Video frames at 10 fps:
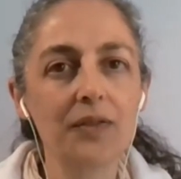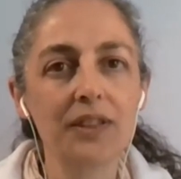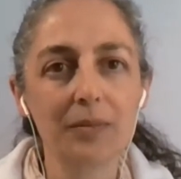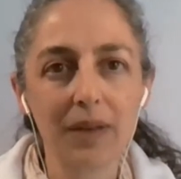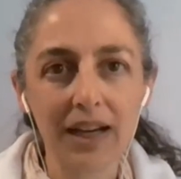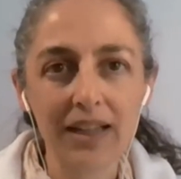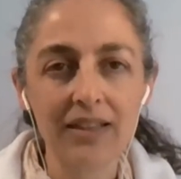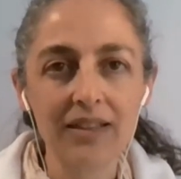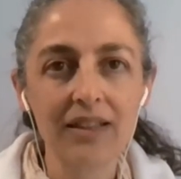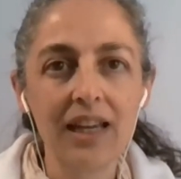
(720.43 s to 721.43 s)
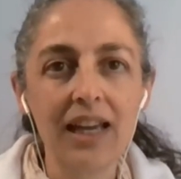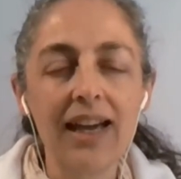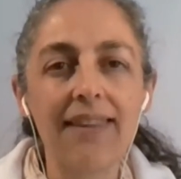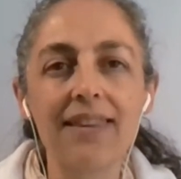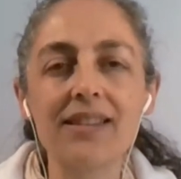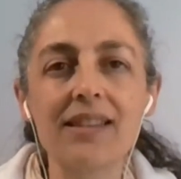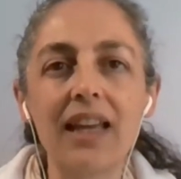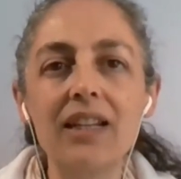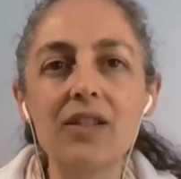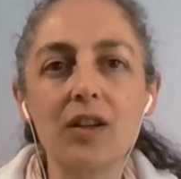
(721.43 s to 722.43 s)
of the mind and the
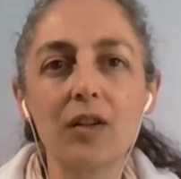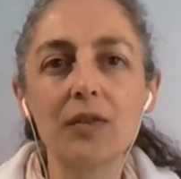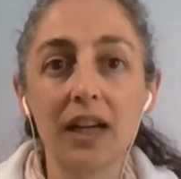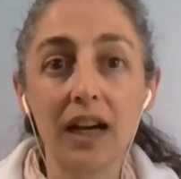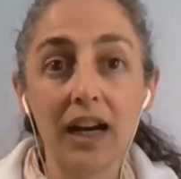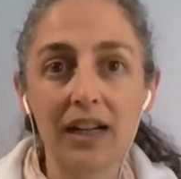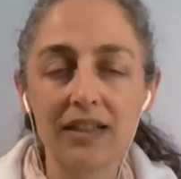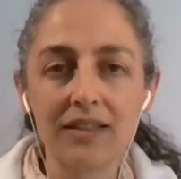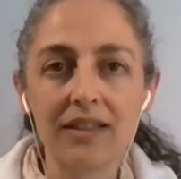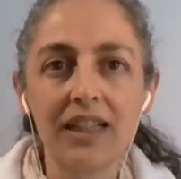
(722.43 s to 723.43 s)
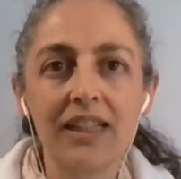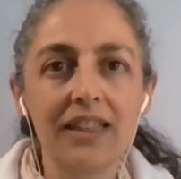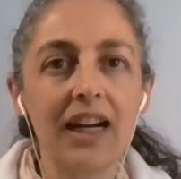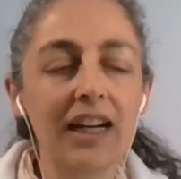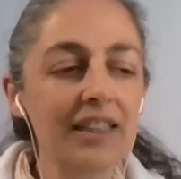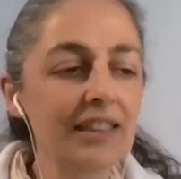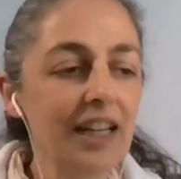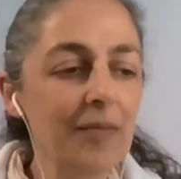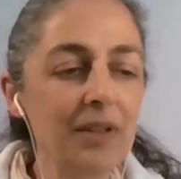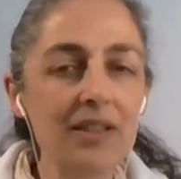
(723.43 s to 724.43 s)
silence of the heart. The heart,
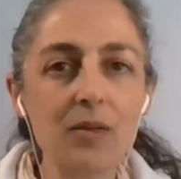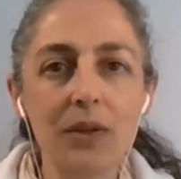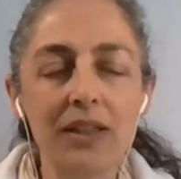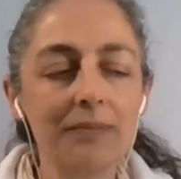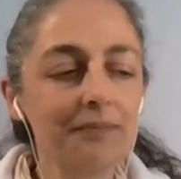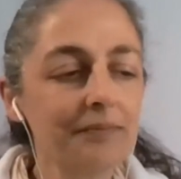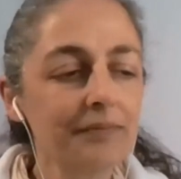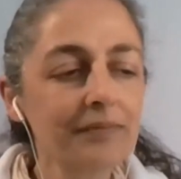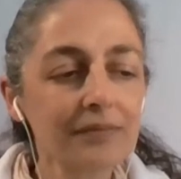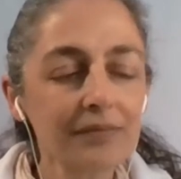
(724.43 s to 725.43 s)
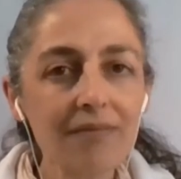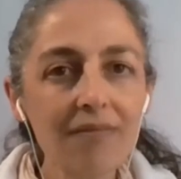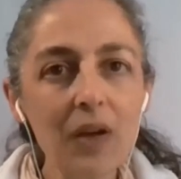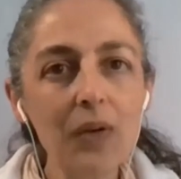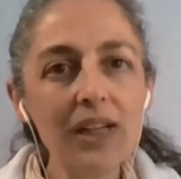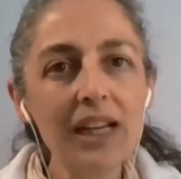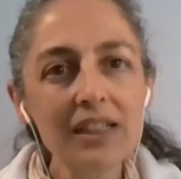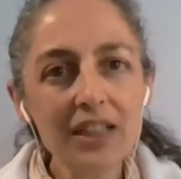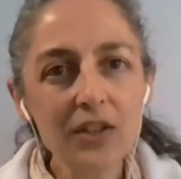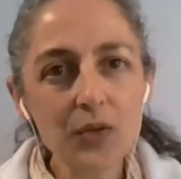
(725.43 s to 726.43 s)
I mean, when I
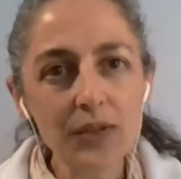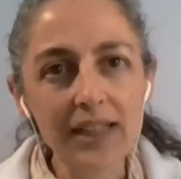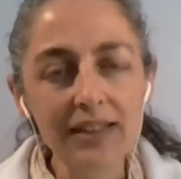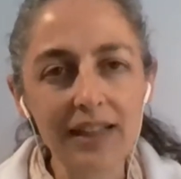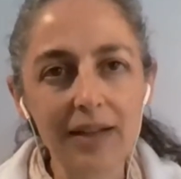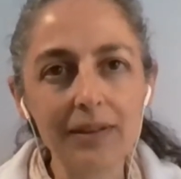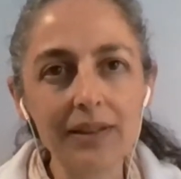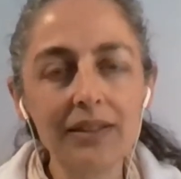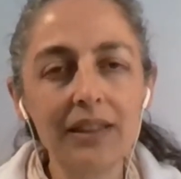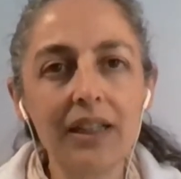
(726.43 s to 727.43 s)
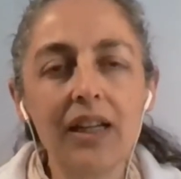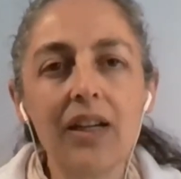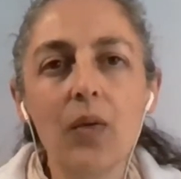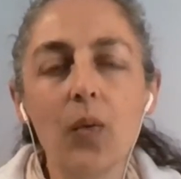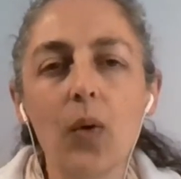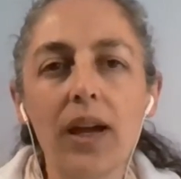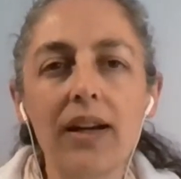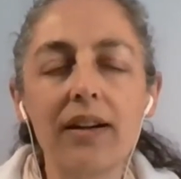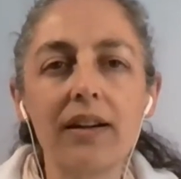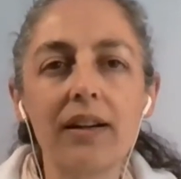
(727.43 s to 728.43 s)
reach to that level
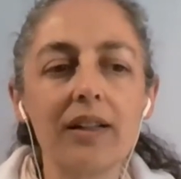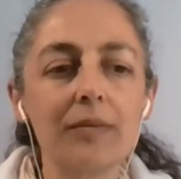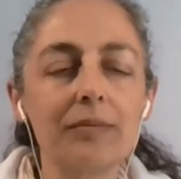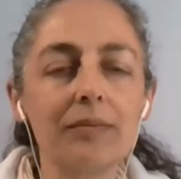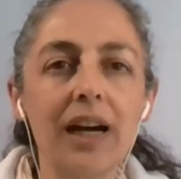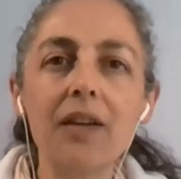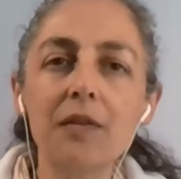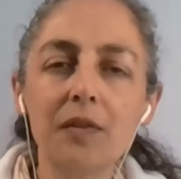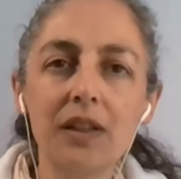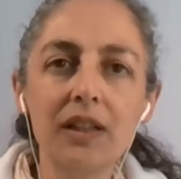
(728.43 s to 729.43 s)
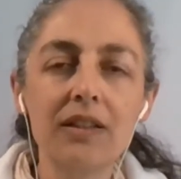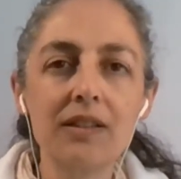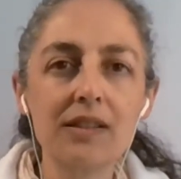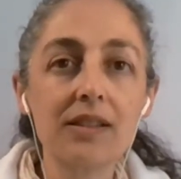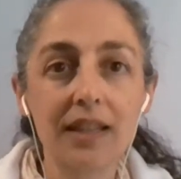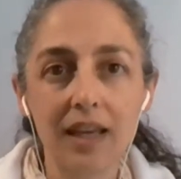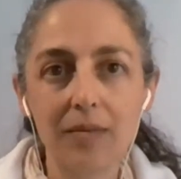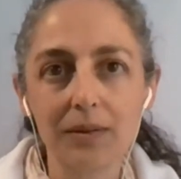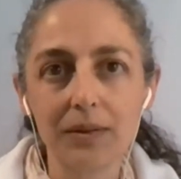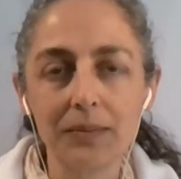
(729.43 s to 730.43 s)
where I feel
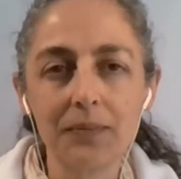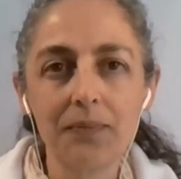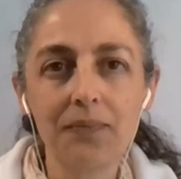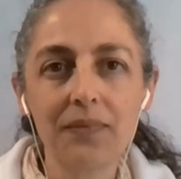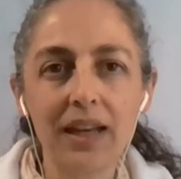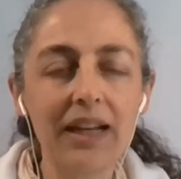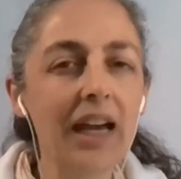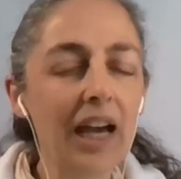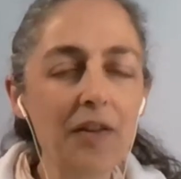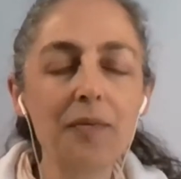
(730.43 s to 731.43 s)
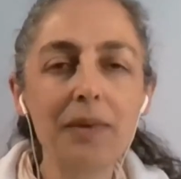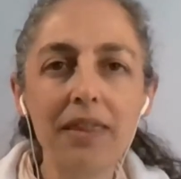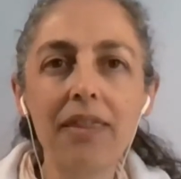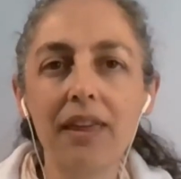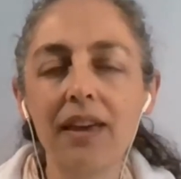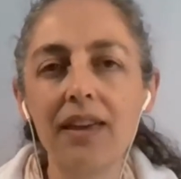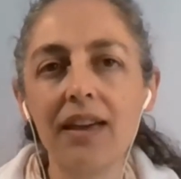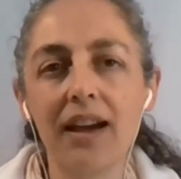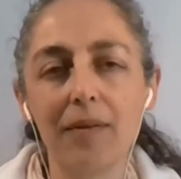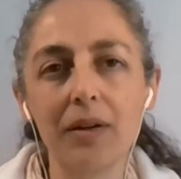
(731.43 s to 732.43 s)
stable. And I've been
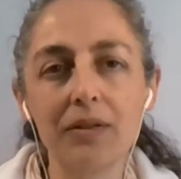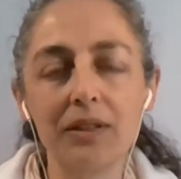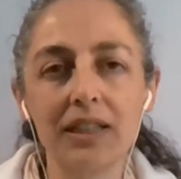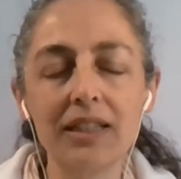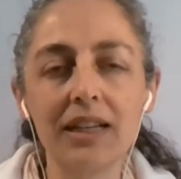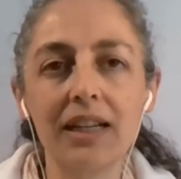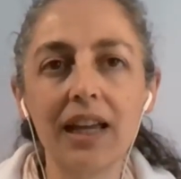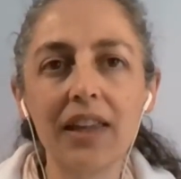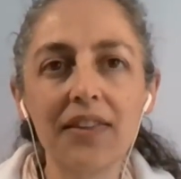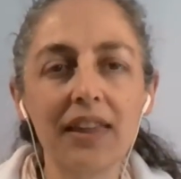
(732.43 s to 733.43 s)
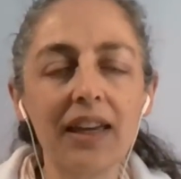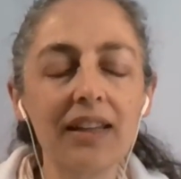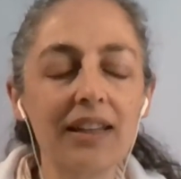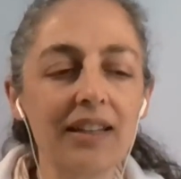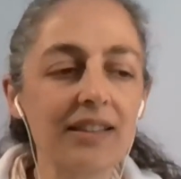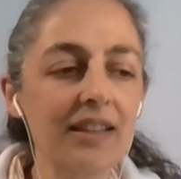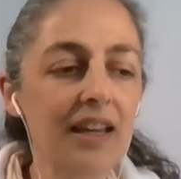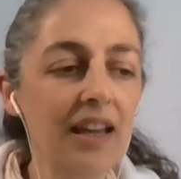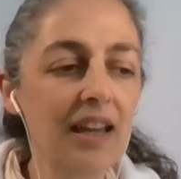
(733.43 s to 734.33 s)
thinking about it, and I think that